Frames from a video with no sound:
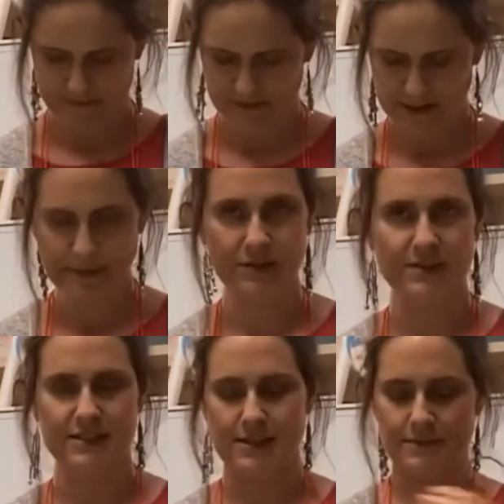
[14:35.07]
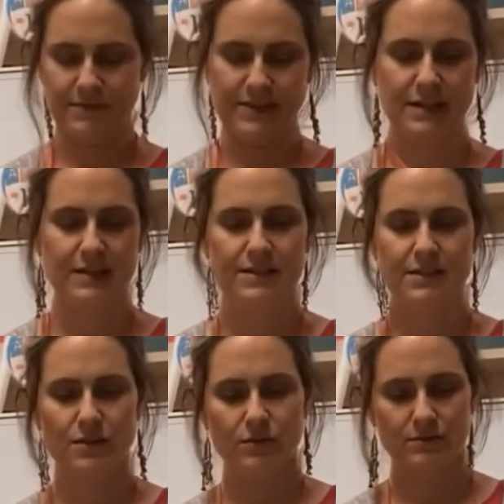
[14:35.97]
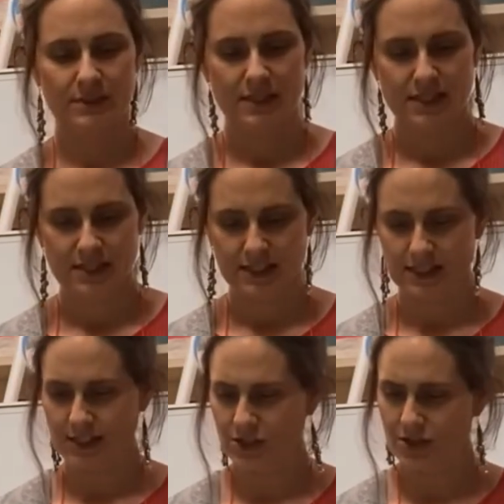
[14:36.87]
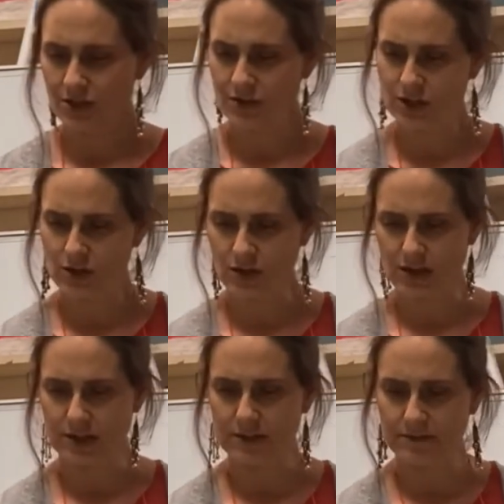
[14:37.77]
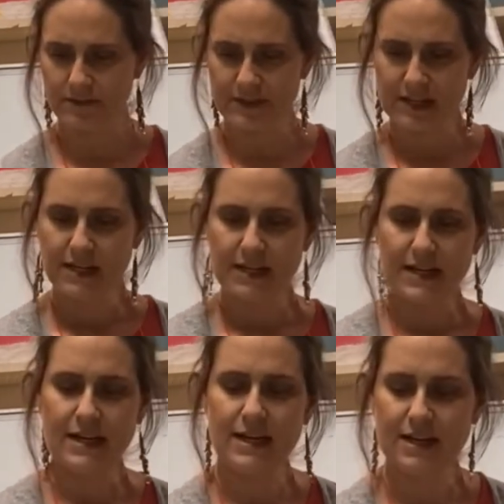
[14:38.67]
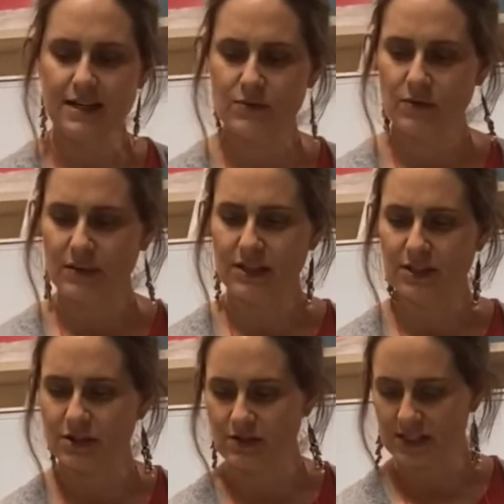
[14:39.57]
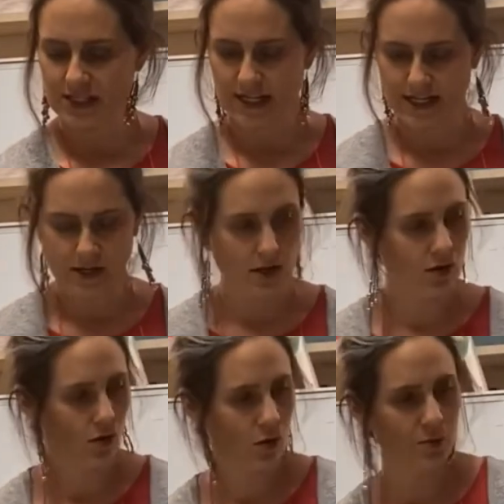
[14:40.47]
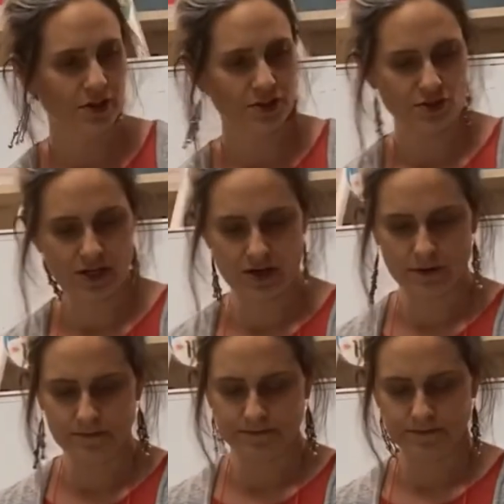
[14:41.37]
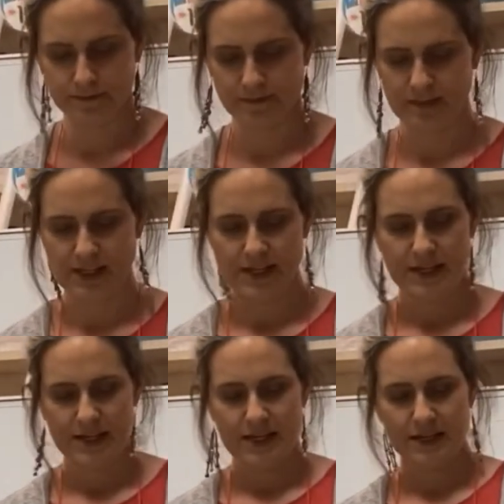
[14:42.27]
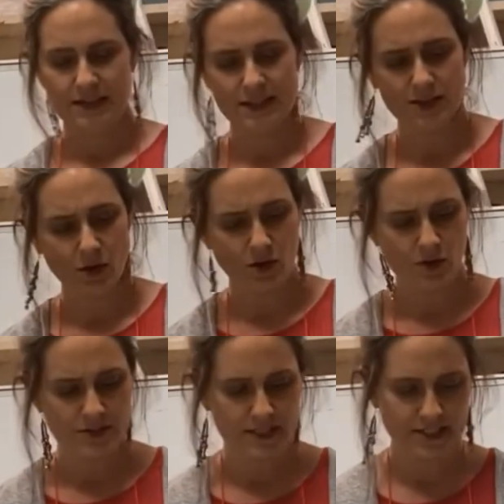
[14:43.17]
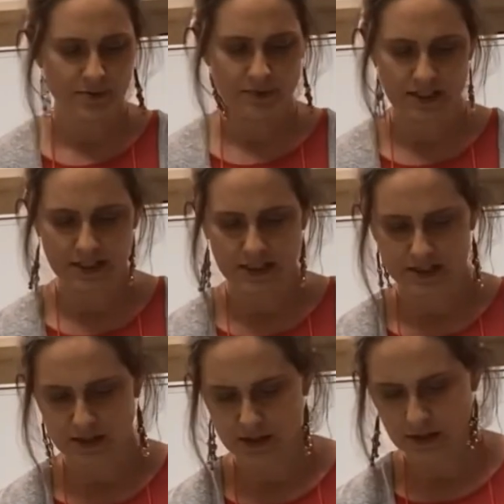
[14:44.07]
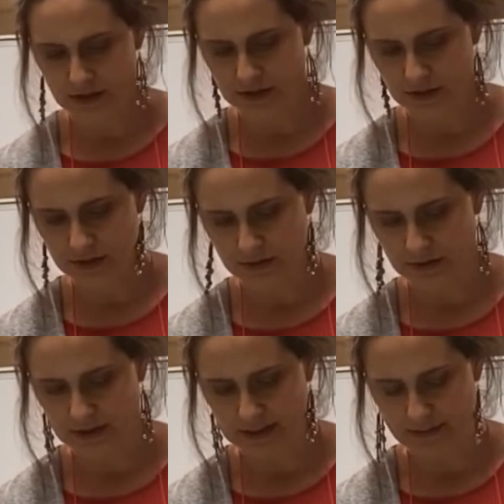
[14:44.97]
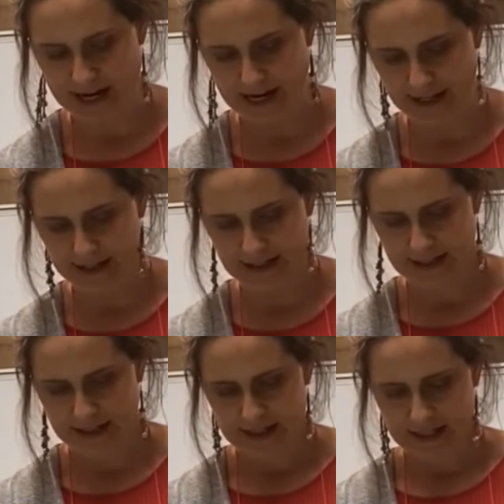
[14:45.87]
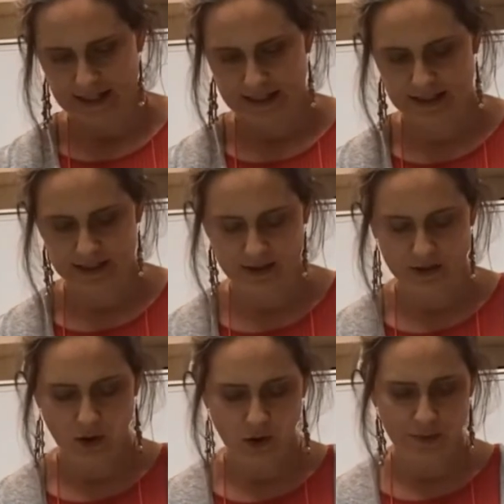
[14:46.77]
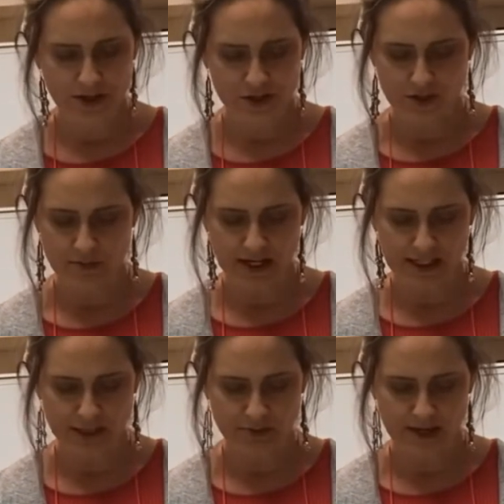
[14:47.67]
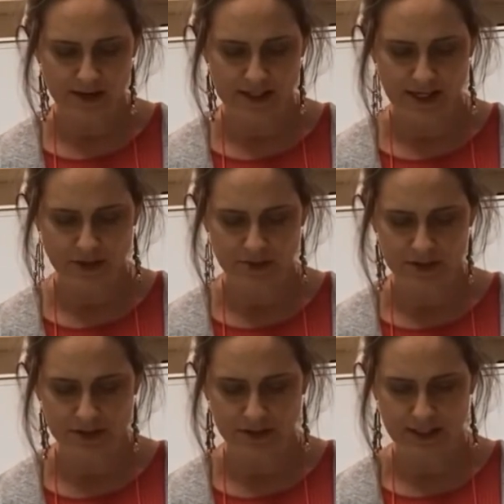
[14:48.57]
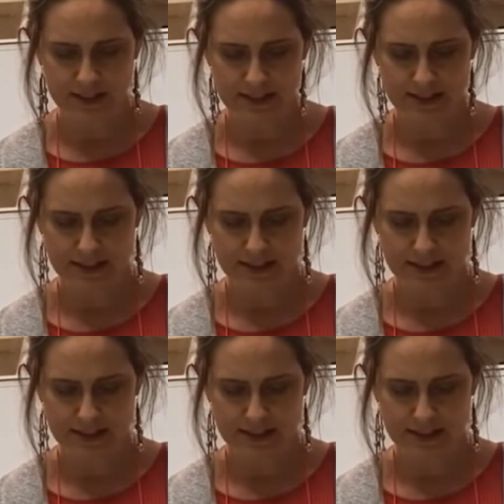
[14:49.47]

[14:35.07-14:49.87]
it's about the same. So you get your yarn, and what we're going to do is take our hole puncher now, and these holes need to be closer to the back. And so the hole puncher, you might need your parents' help to do this.